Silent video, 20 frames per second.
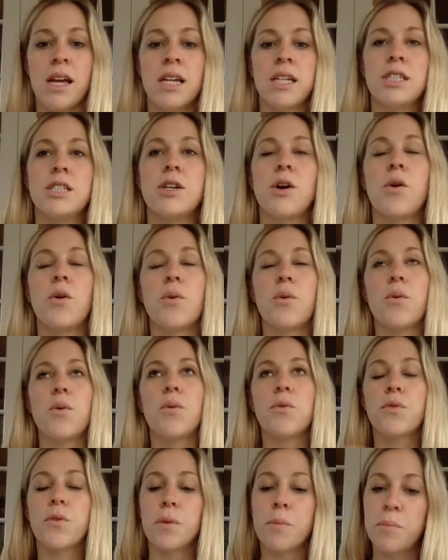So
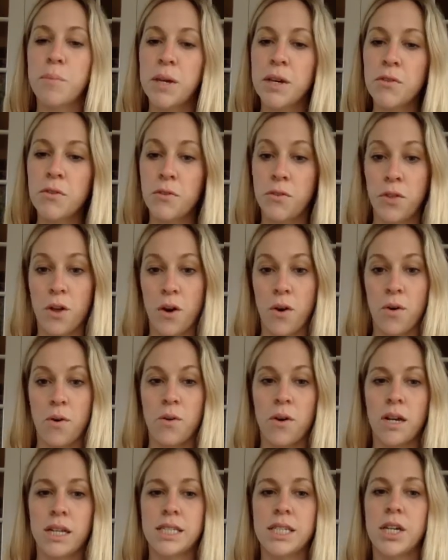for beef,
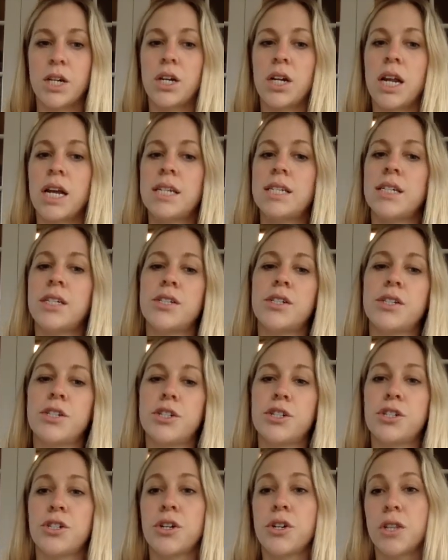though, it's a good idea to
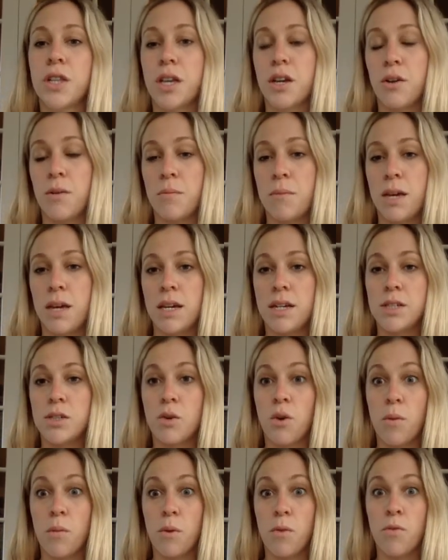ensure that your meat is
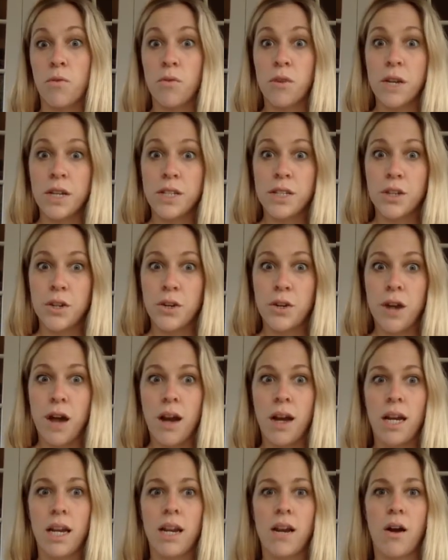hormone-free, so you're
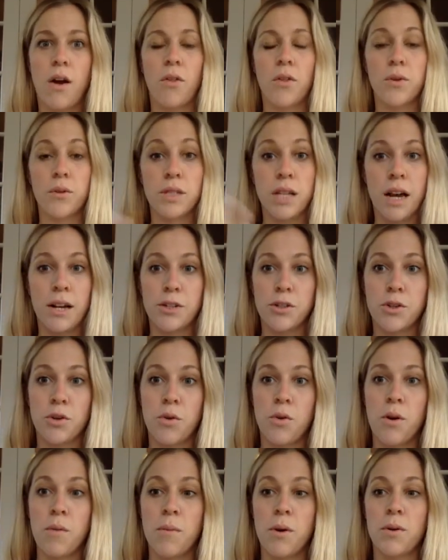not getting all those extra
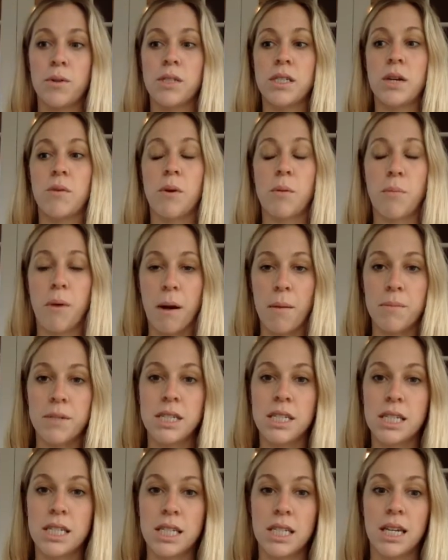hormones that were pumped
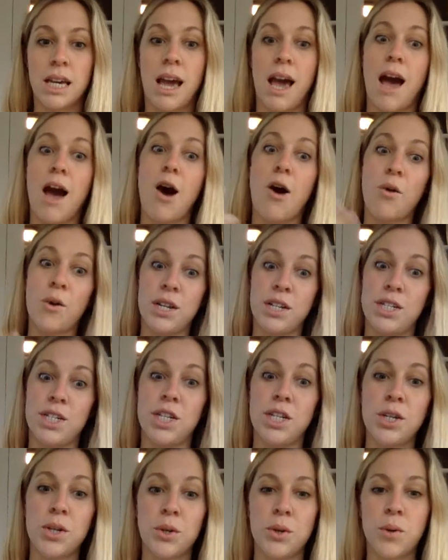into the cow
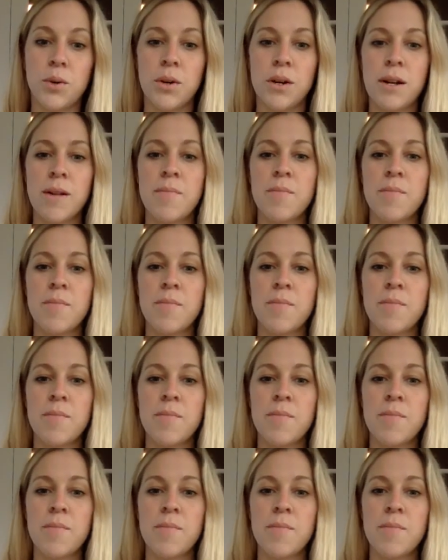into you.